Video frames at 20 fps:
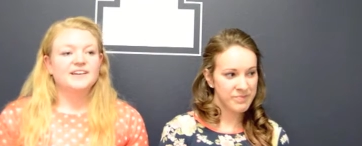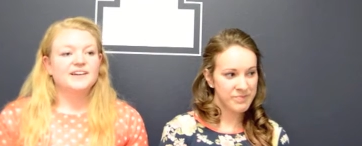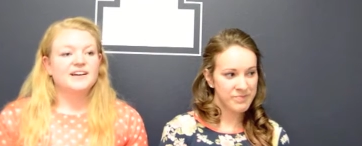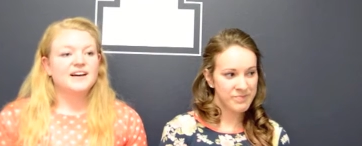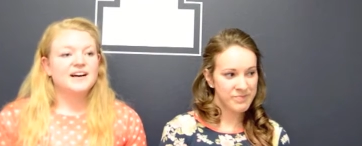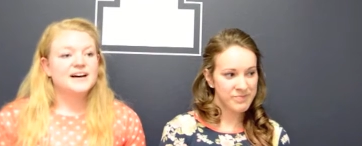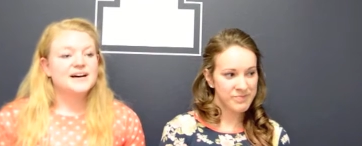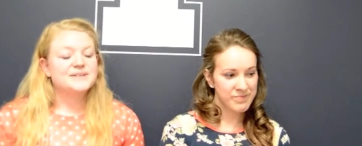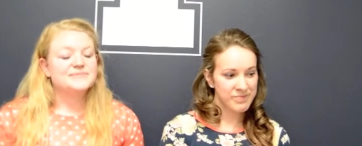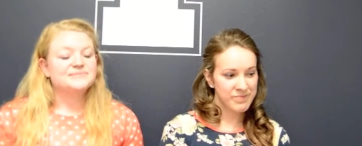
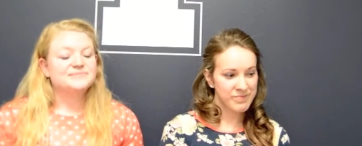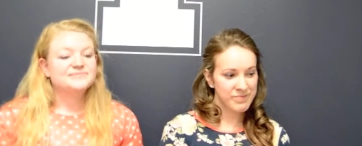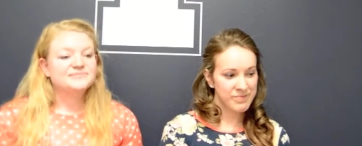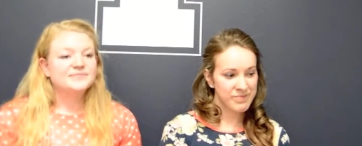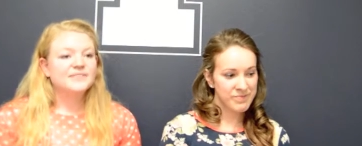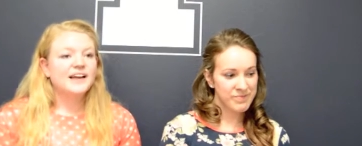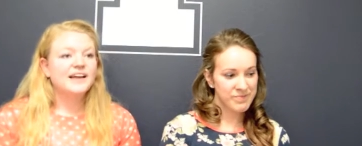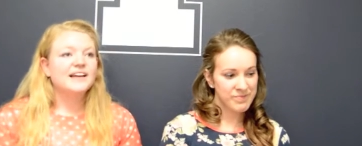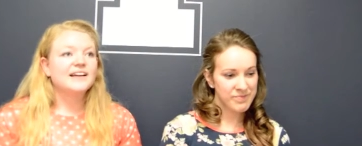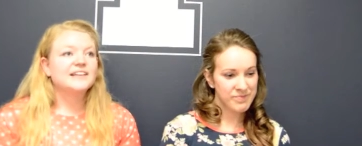Speaker 1: Um,
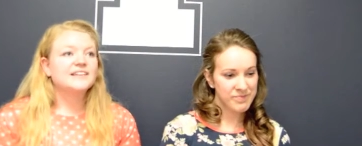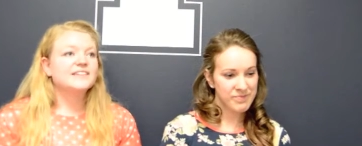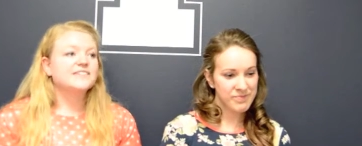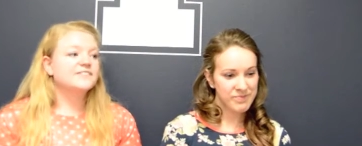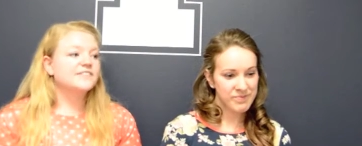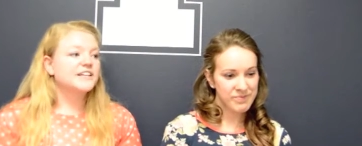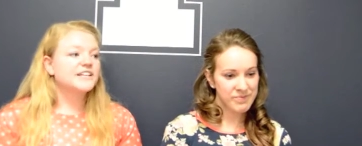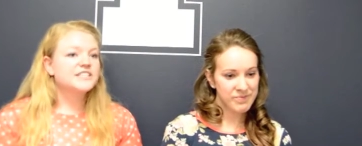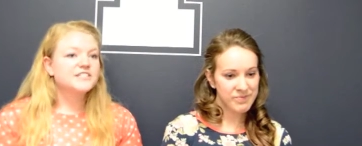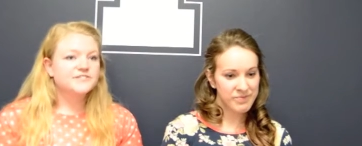and
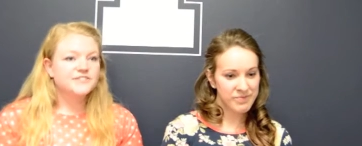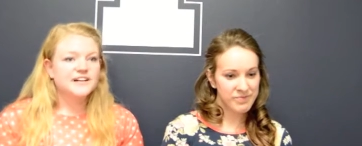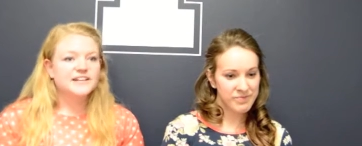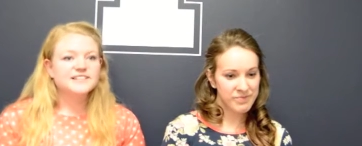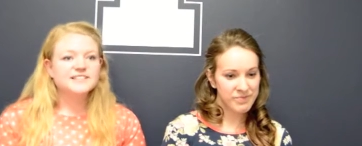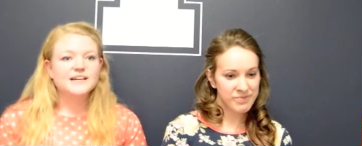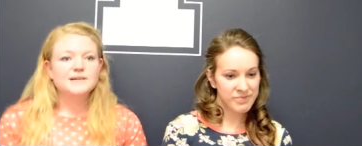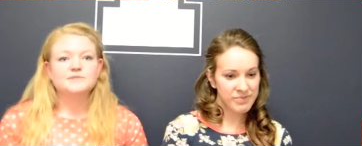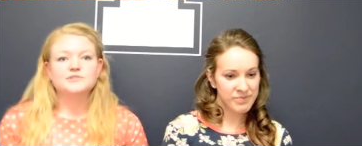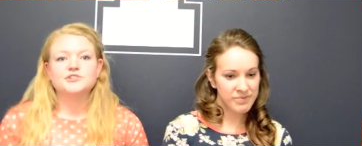for each of
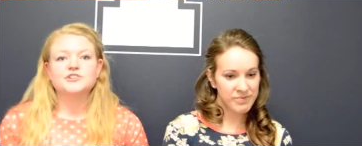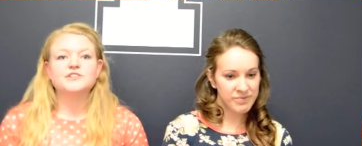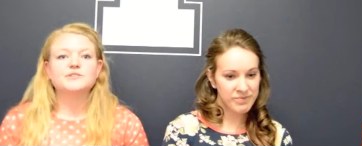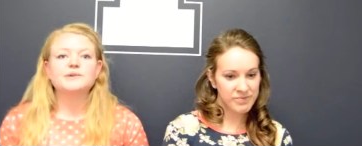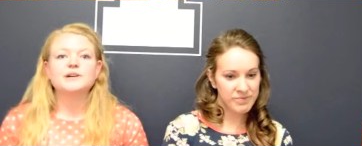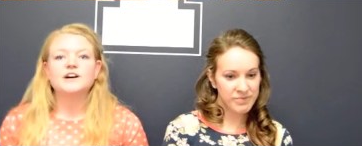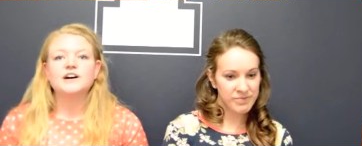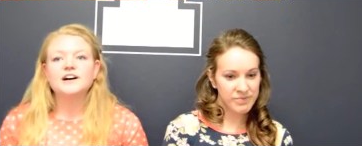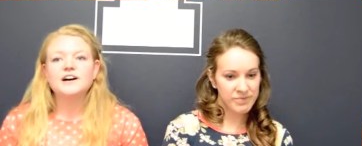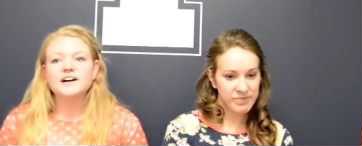us, I'm sure that
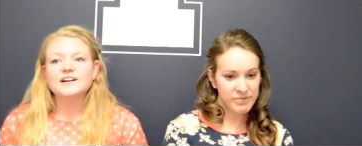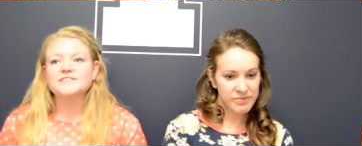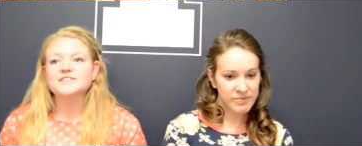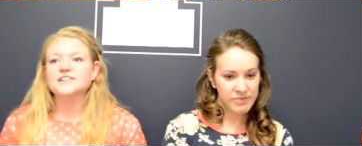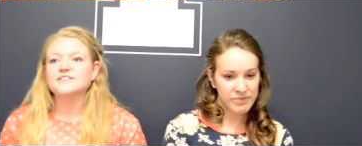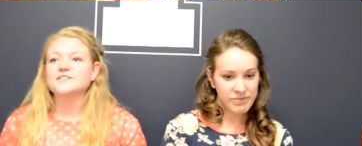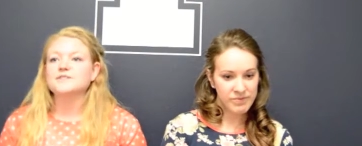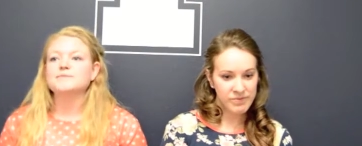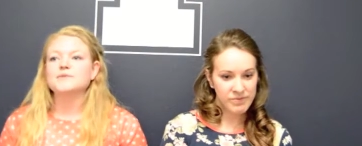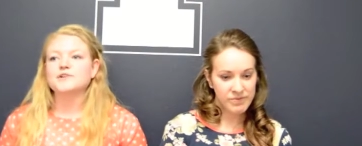we all have
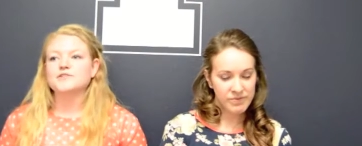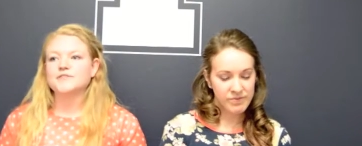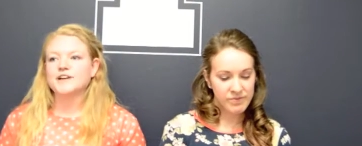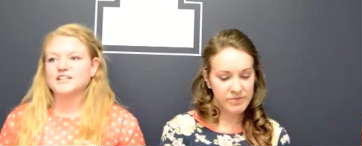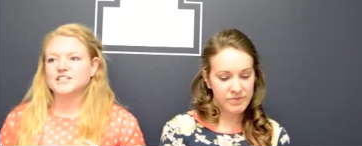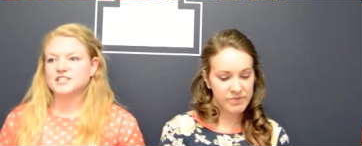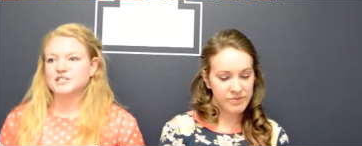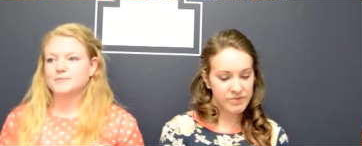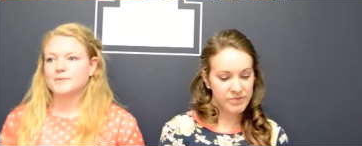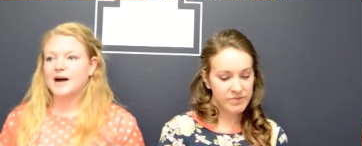different
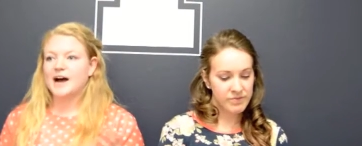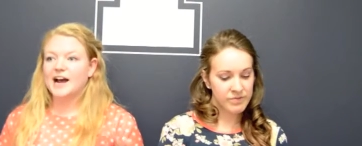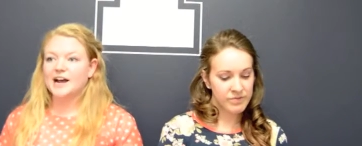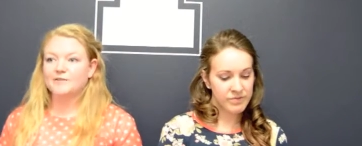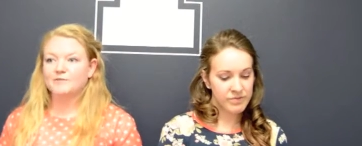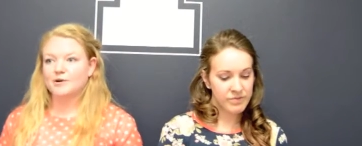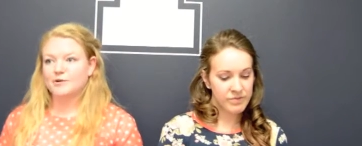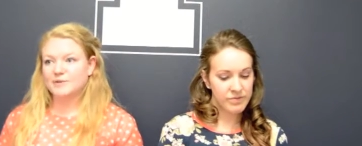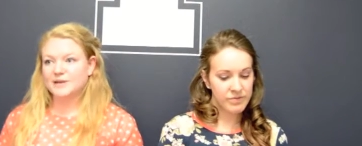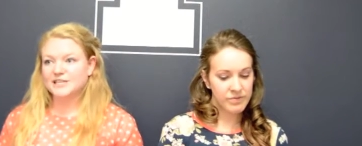motivations
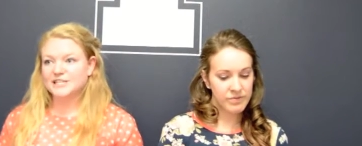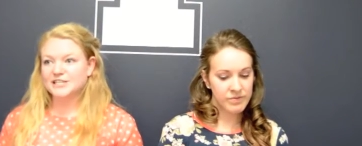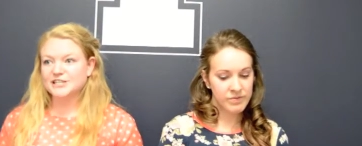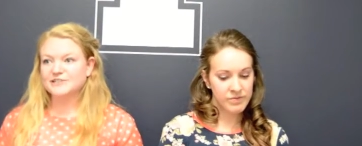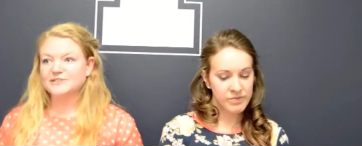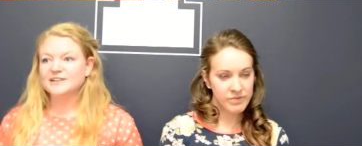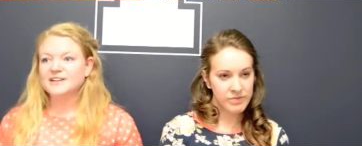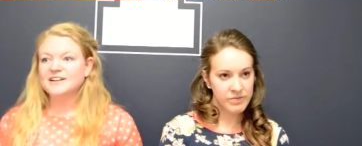behind what we do.